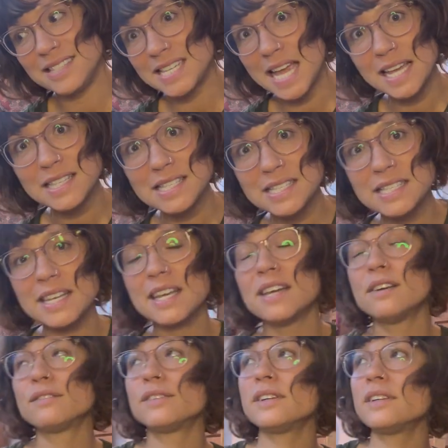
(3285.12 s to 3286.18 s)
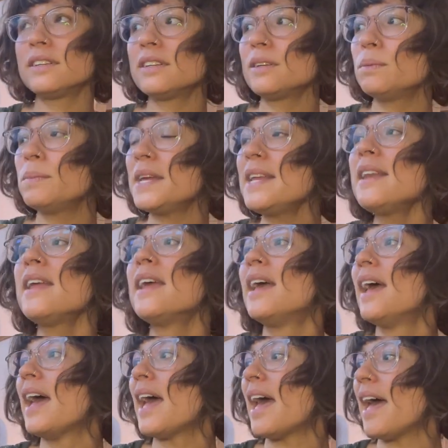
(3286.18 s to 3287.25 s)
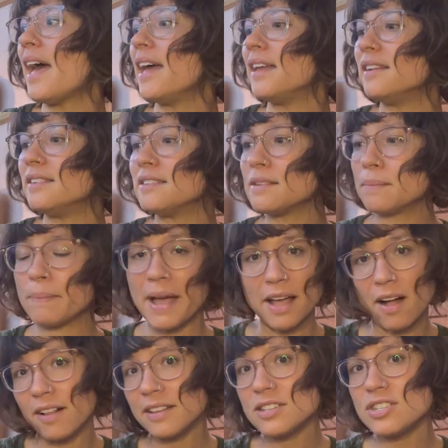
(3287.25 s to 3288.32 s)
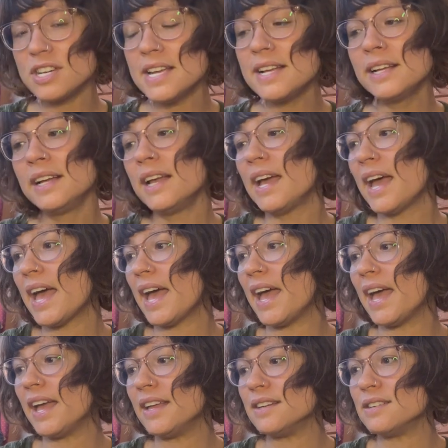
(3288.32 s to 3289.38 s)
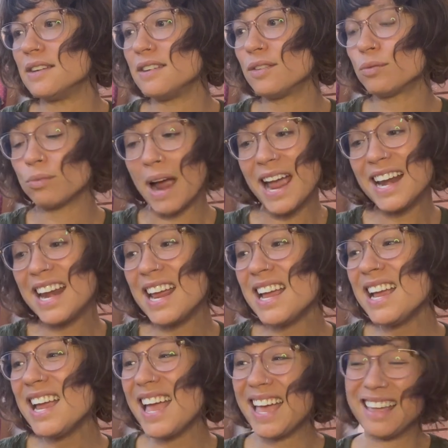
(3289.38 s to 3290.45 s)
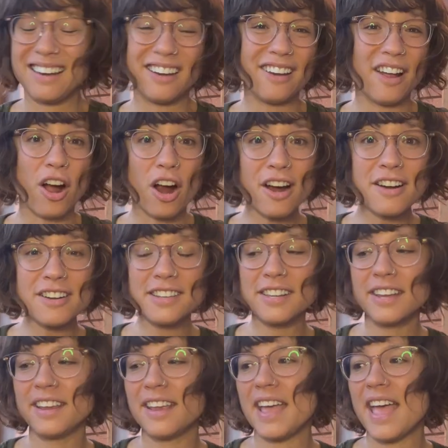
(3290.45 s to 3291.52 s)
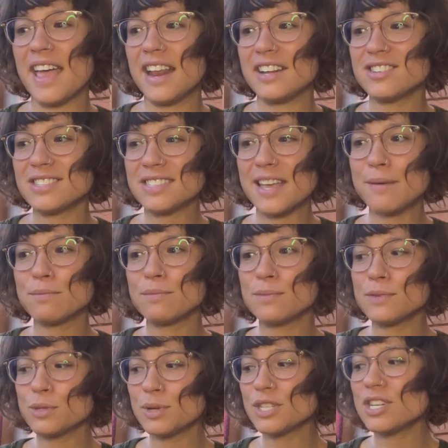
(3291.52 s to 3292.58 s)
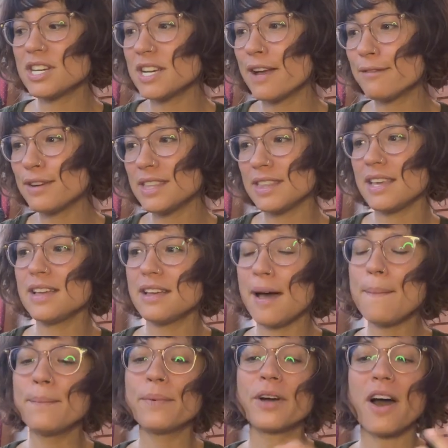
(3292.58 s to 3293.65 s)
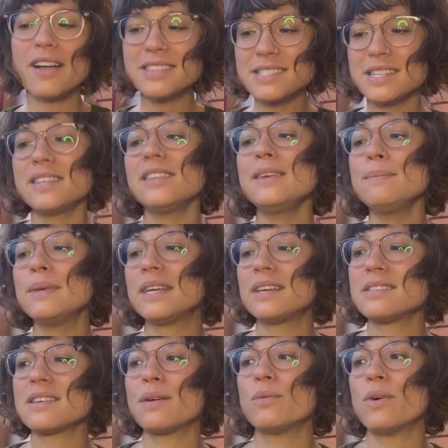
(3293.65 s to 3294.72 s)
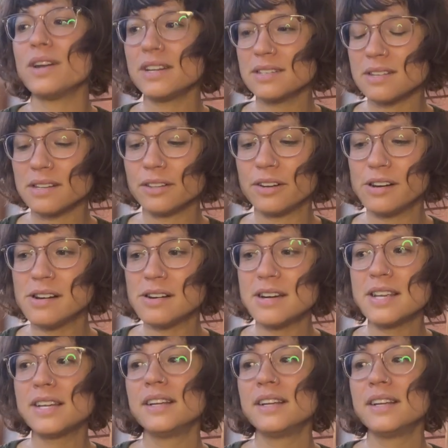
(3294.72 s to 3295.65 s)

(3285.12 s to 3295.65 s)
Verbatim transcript: dance for a little bit and biology and writing and art. And I just kept switching everything up constantly because I wanted to learn